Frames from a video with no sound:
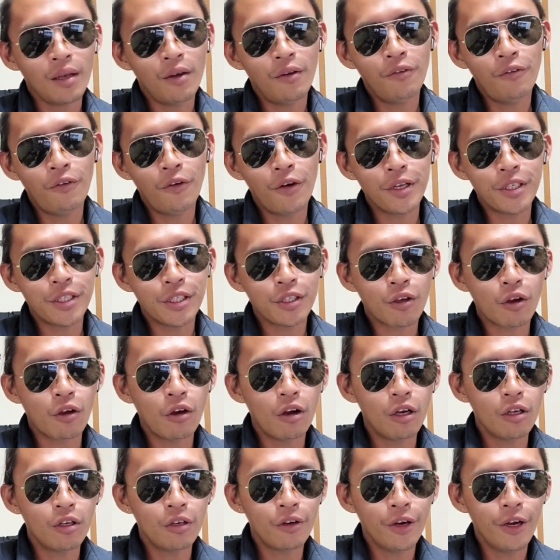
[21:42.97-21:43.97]
for its
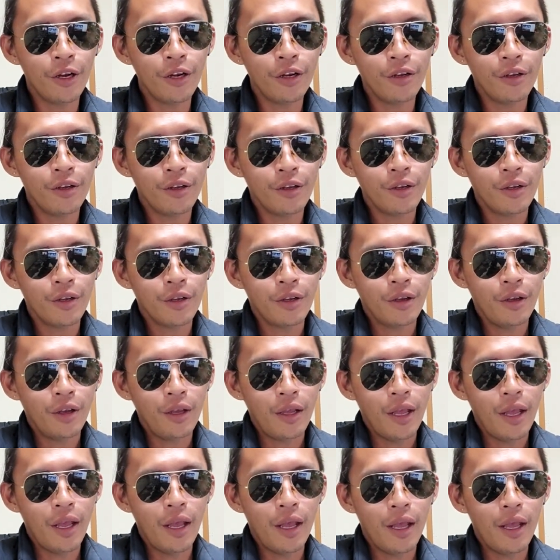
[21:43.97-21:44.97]
color,
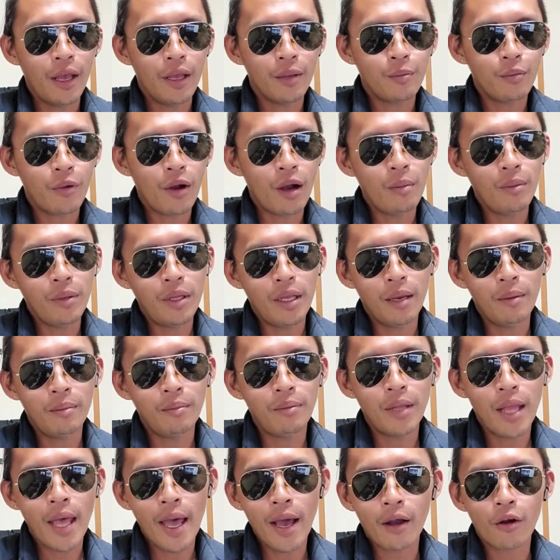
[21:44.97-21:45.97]
and probably a
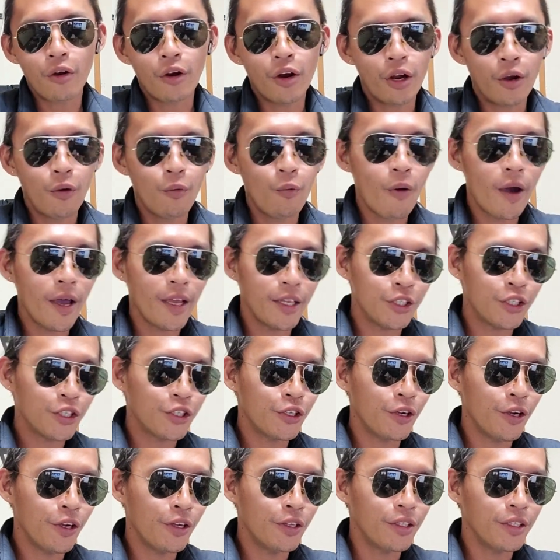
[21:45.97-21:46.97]
black or a white
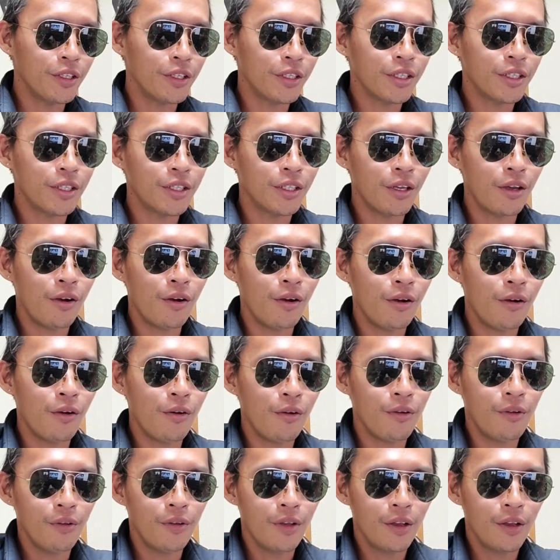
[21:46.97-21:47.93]
shirt. So